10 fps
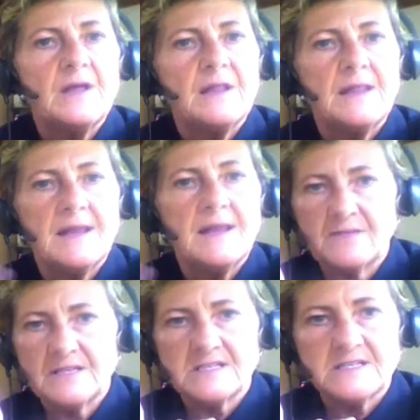lack of
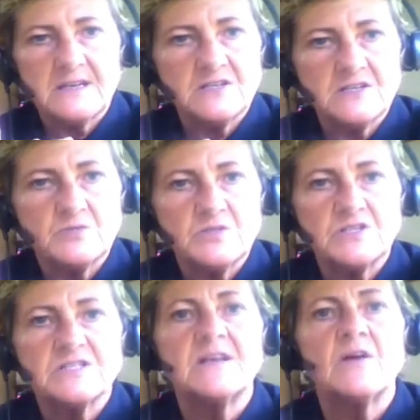exercise which
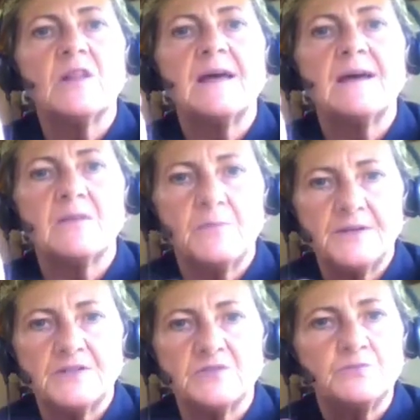doesn't allow the
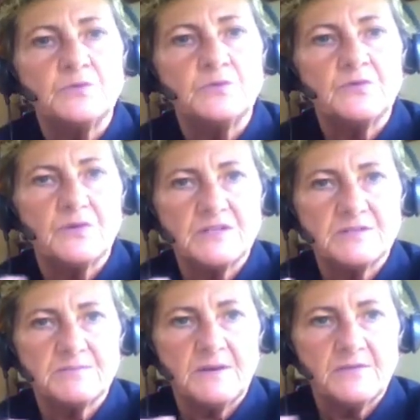body to move or
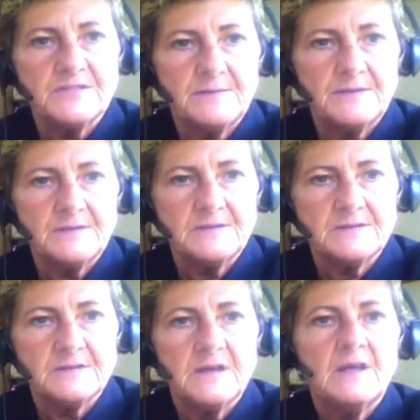expel the
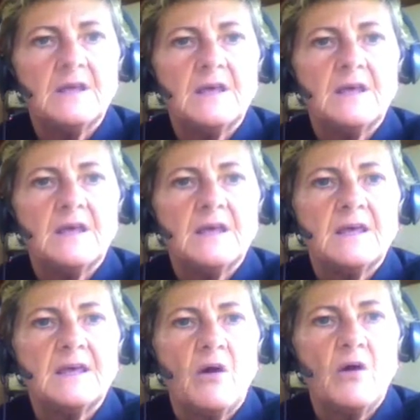dampness,
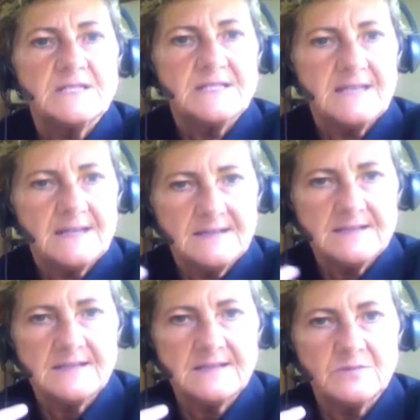it all settles
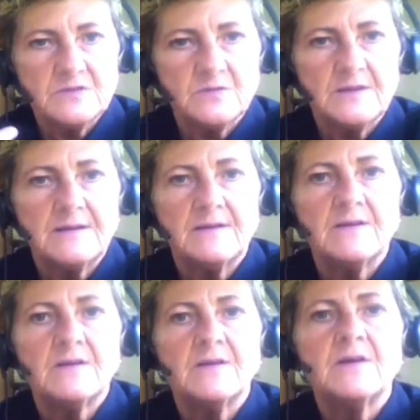in the muscle layer,
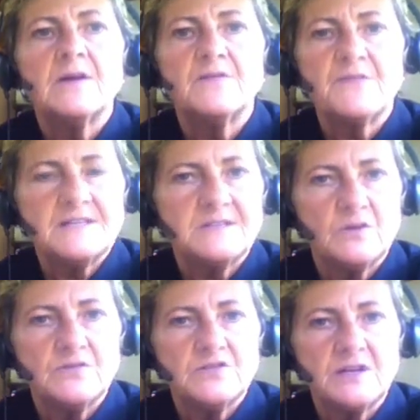affecting
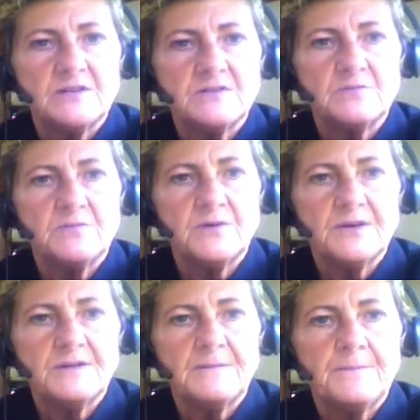all the channels of the
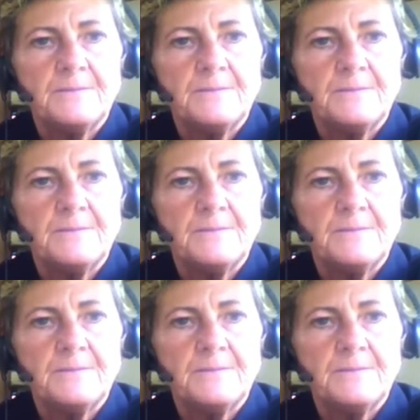body.